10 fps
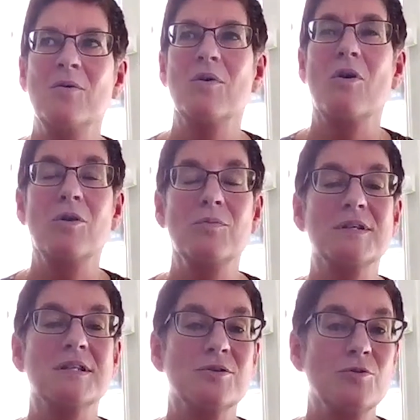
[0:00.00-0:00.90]
We're
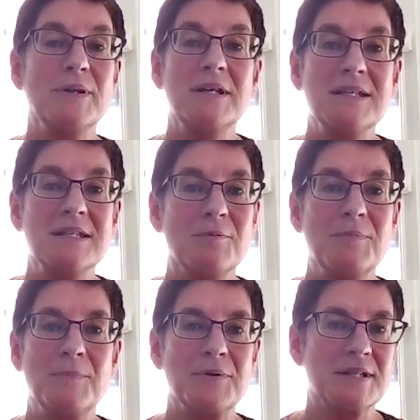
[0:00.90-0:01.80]
always so pleased when
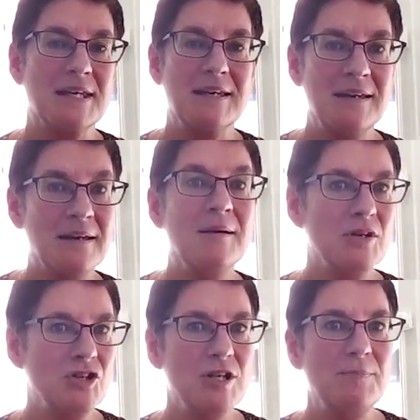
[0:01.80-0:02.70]
people say,
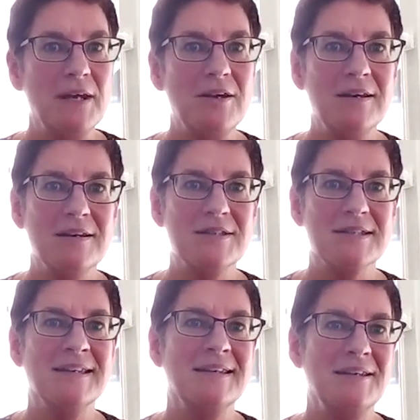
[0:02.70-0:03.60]
my GP
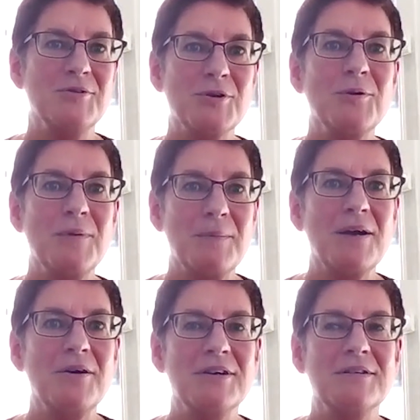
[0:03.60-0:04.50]
has, you know, told me
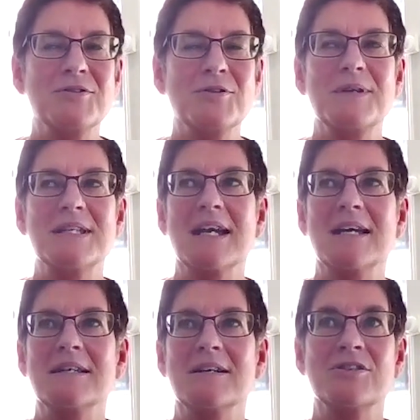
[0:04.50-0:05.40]
about you and told me to get
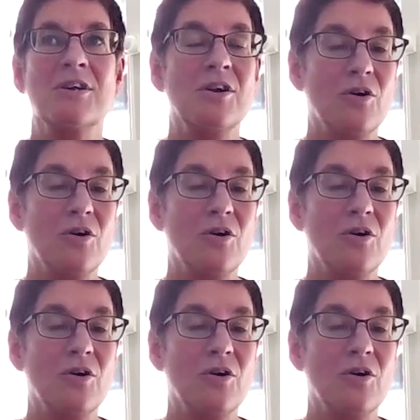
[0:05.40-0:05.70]
in touch.